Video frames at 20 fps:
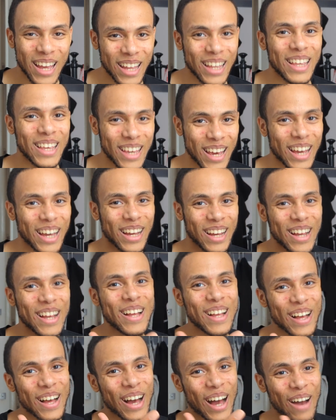Yeah,
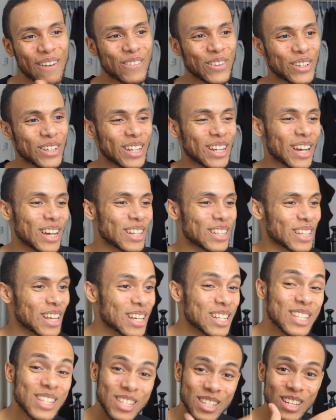
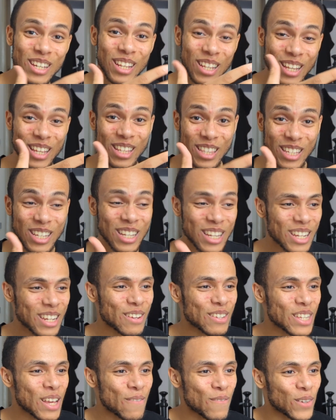that's the
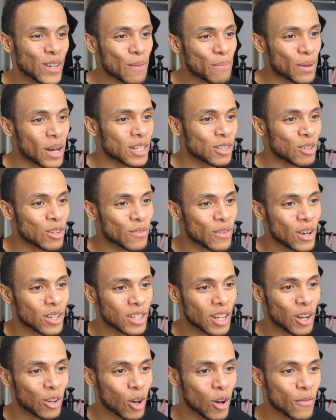same thing applies to university.
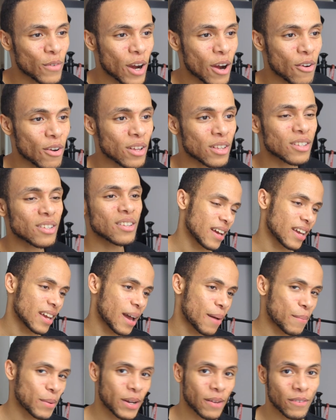A lot of variance. Like
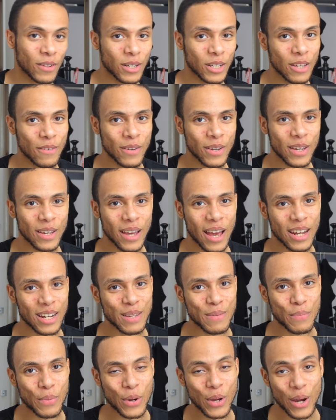I'm gonna have to leave it at this
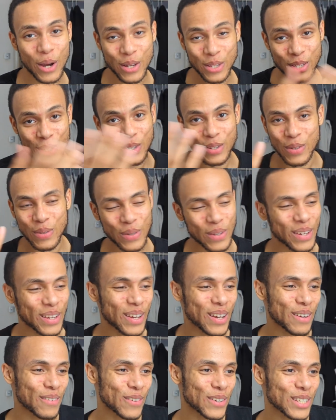point because
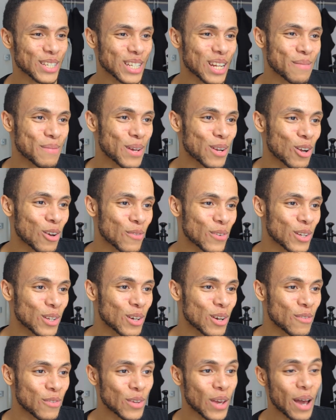otherwise it's gonna be a long video.
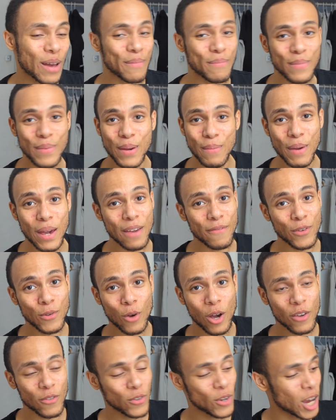If you
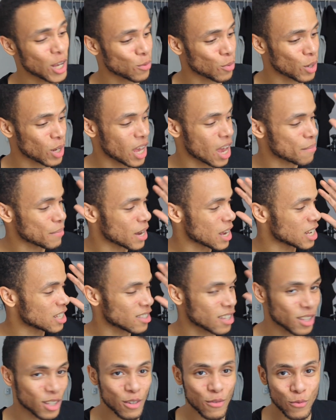guys want to hear my
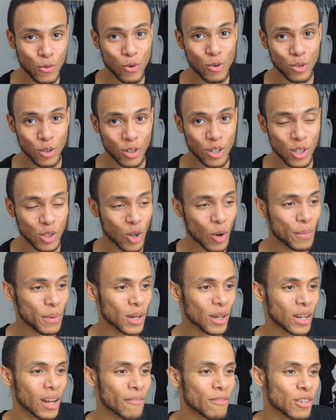extended thoughts on this topic
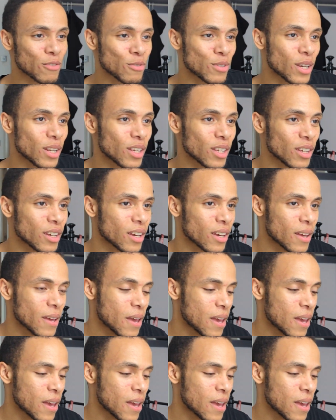and having to retake the year,